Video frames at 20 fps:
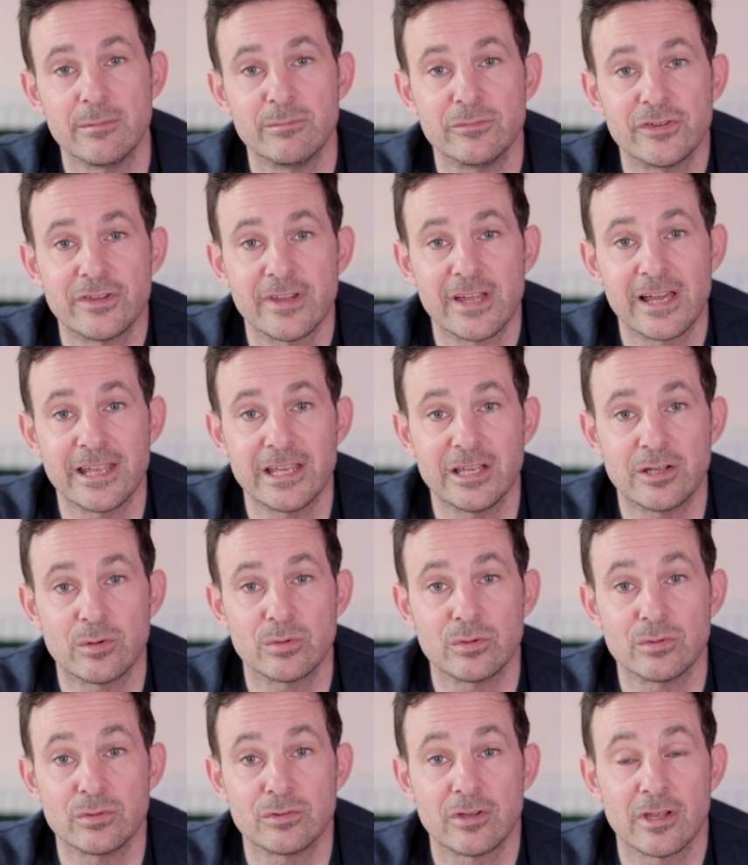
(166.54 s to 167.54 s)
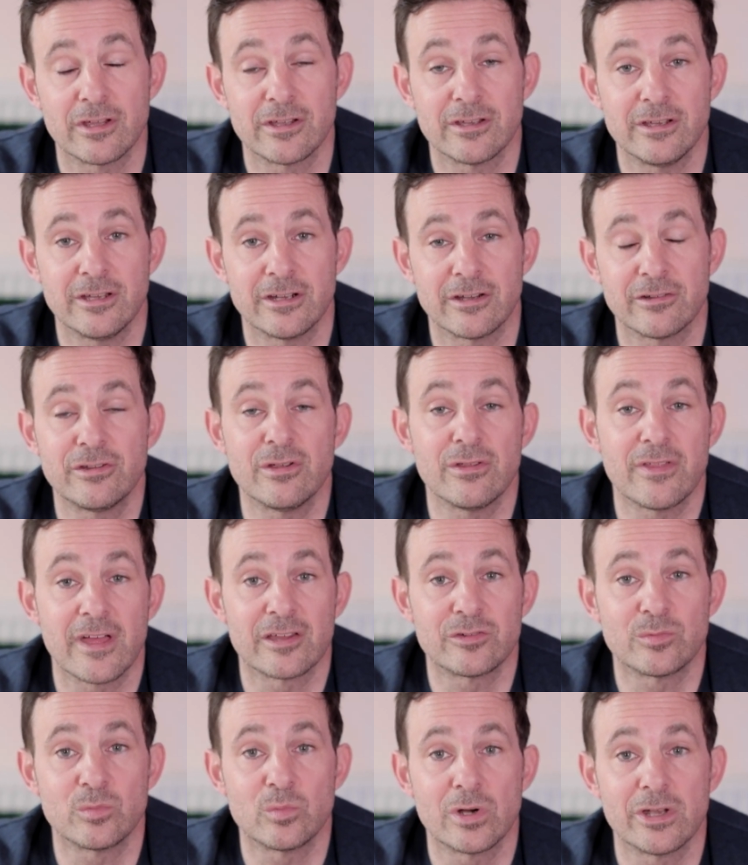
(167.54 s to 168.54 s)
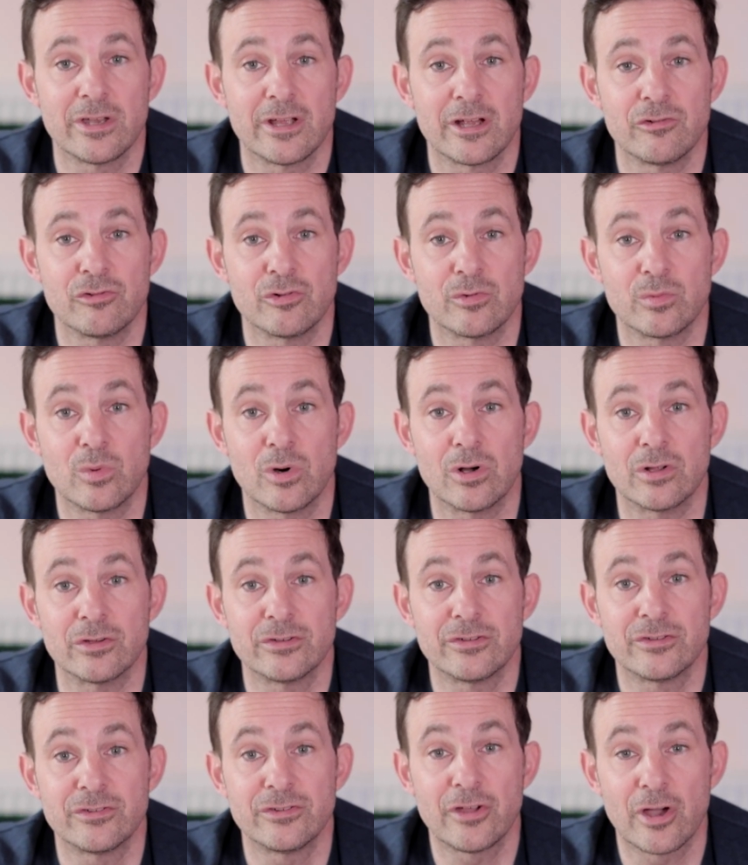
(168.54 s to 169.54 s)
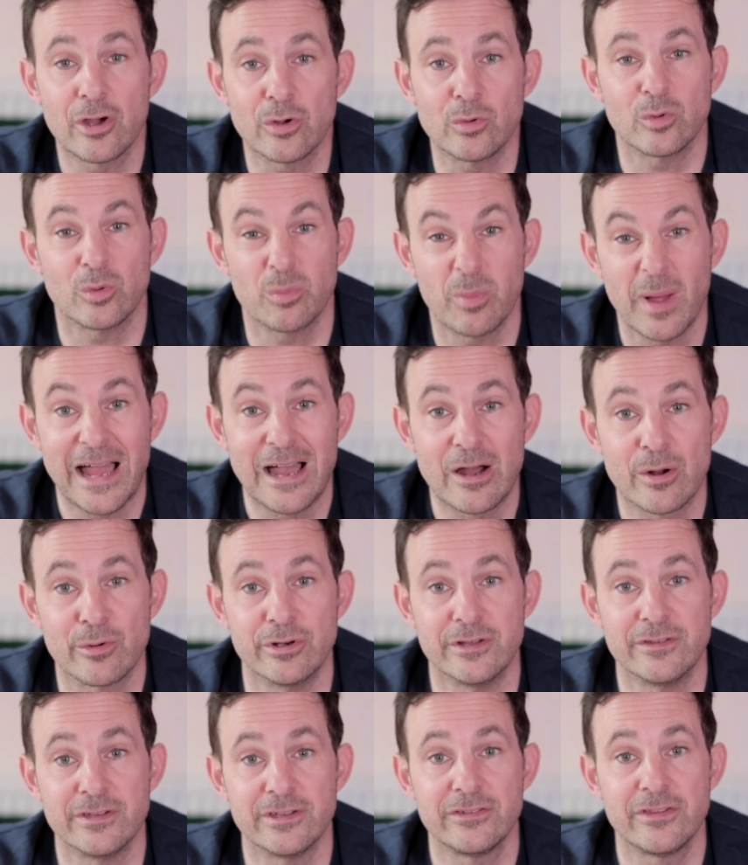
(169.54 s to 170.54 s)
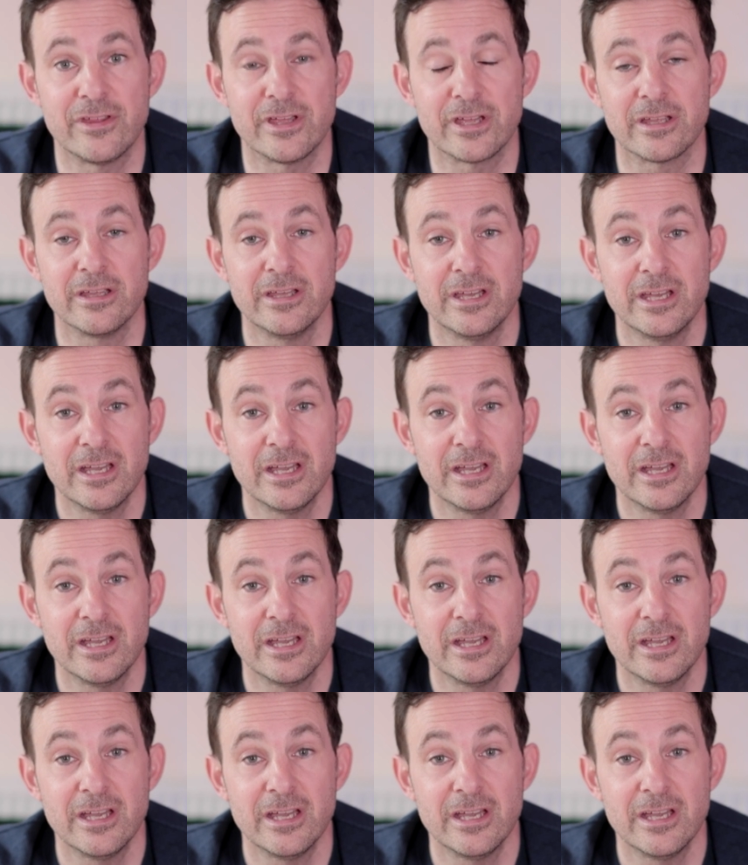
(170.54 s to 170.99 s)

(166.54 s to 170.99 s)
so that equals 2,100 watts total power in this thing.